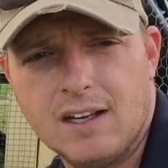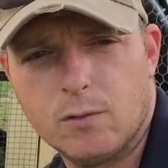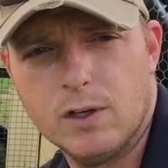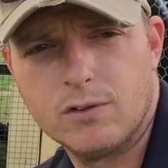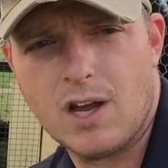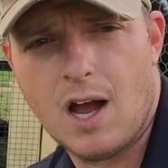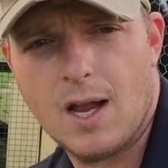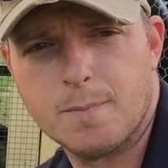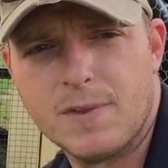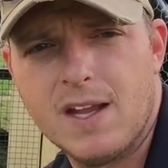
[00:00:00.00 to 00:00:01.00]
in real
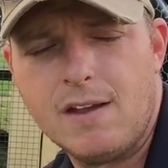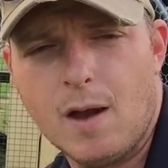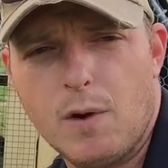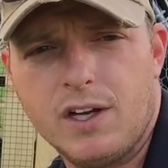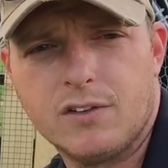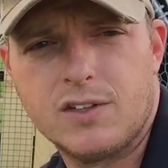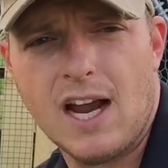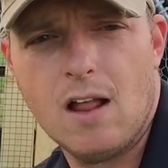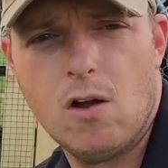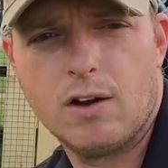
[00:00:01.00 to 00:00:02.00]
time. That way you can see
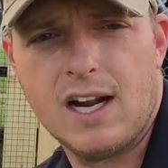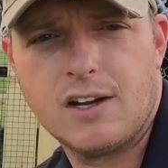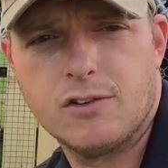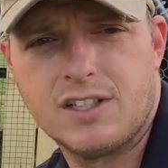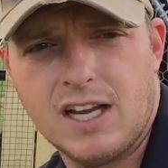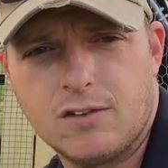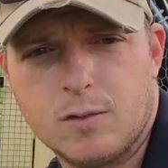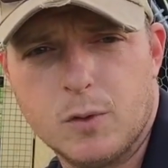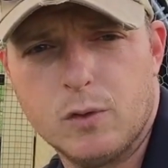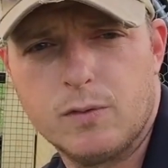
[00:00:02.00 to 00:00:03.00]
how long it actually takes
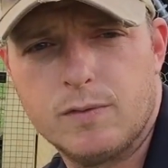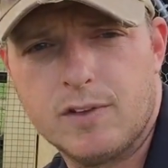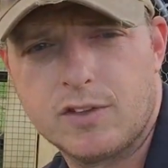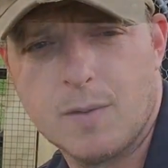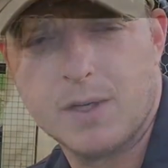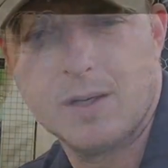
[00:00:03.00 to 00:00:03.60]
to move. It's coming